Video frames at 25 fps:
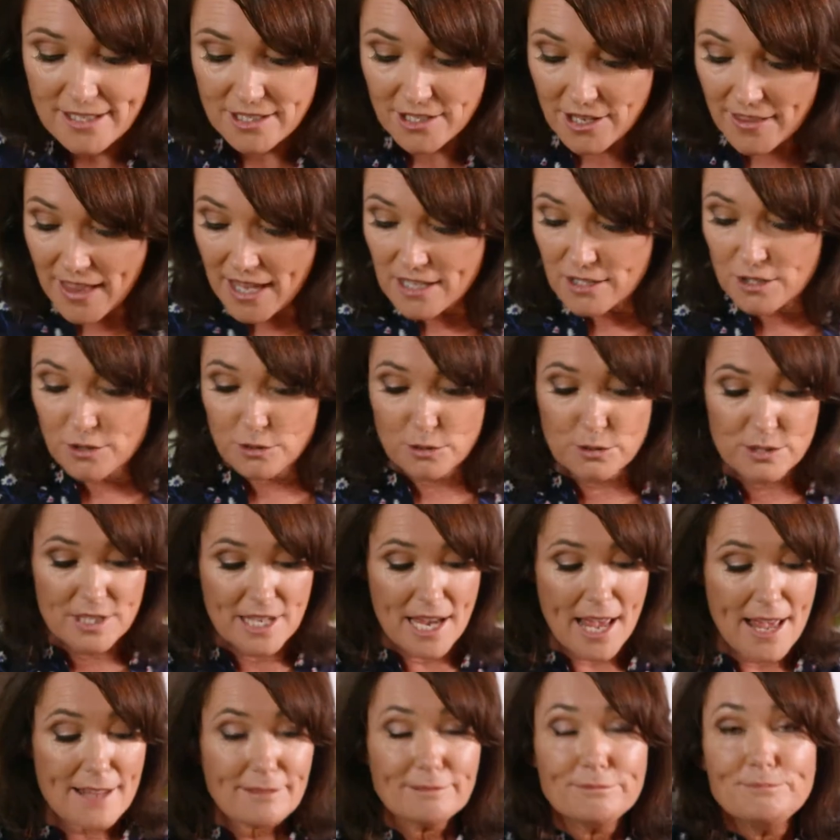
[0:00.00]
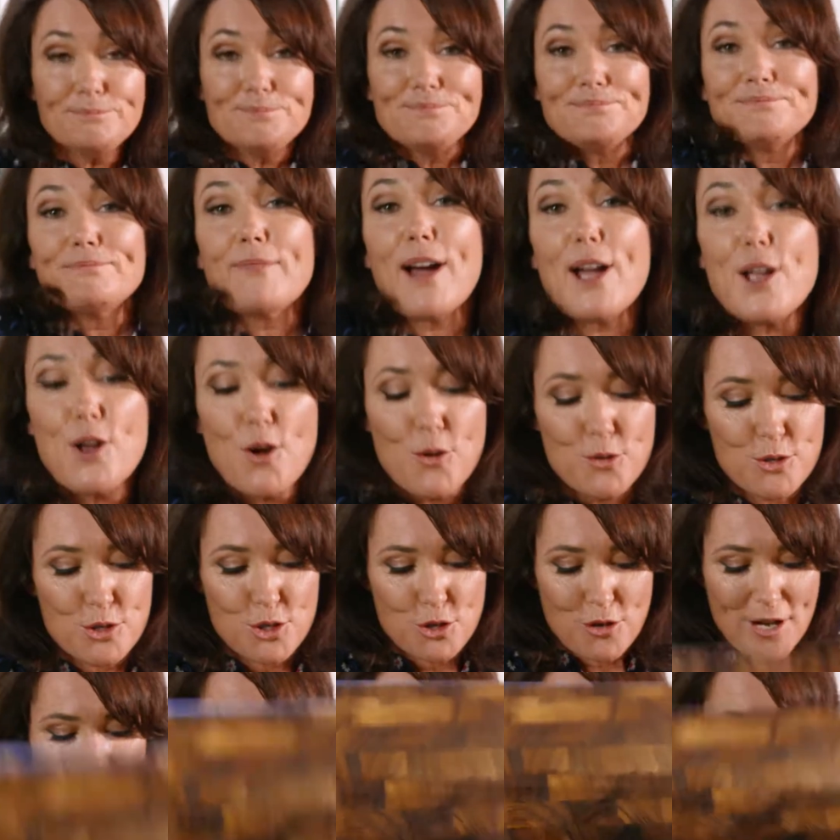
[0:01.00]
so that's all done. My old
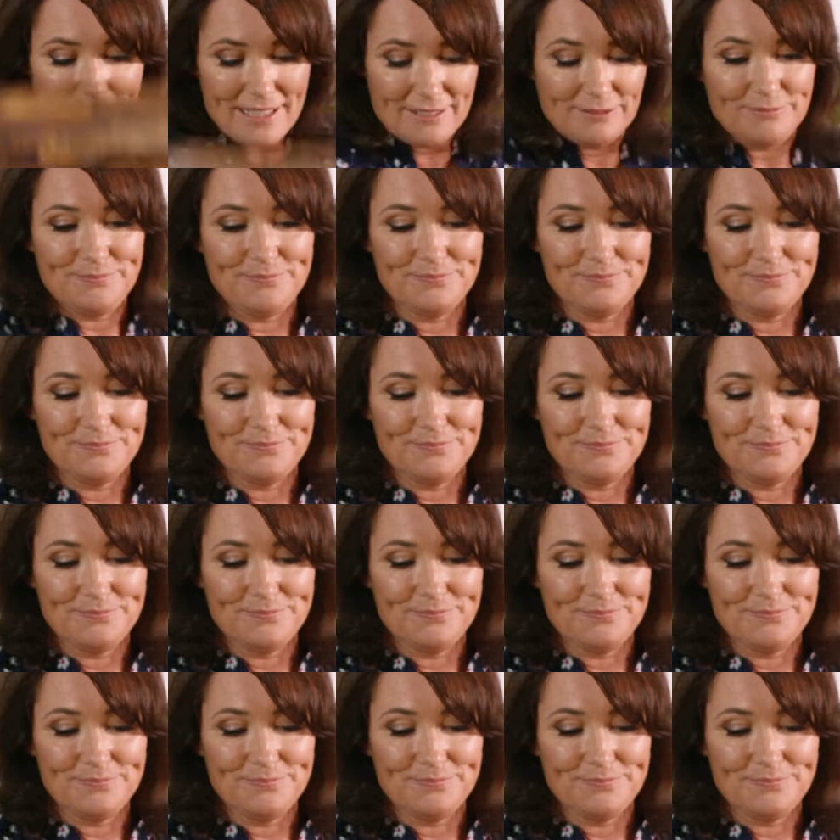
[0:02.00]
trick.